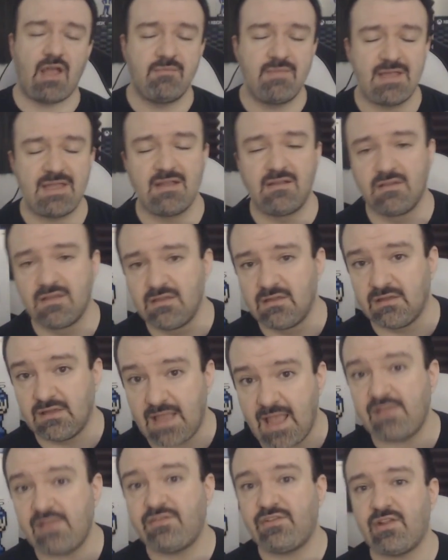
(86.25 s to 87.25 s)
I'm making a little
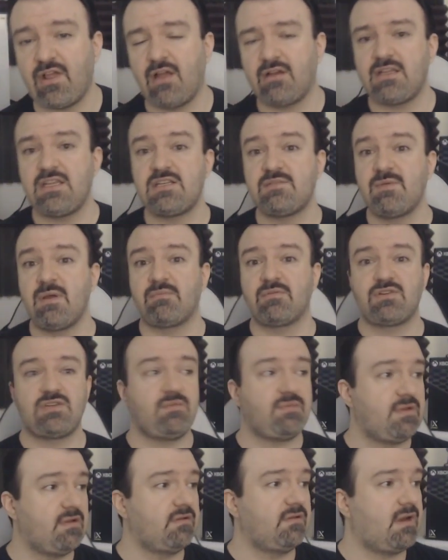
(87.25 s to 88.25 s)
less on each
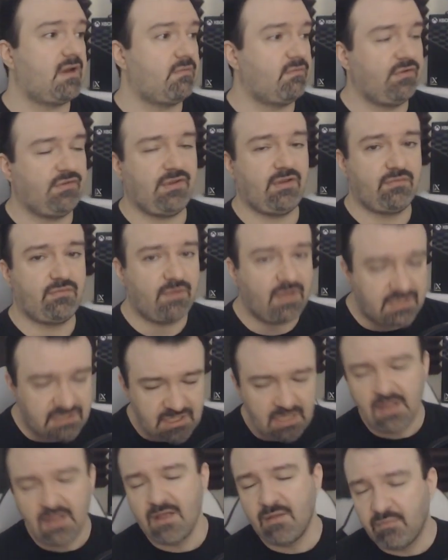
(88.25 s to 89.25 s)
membership here than I was on Twitch,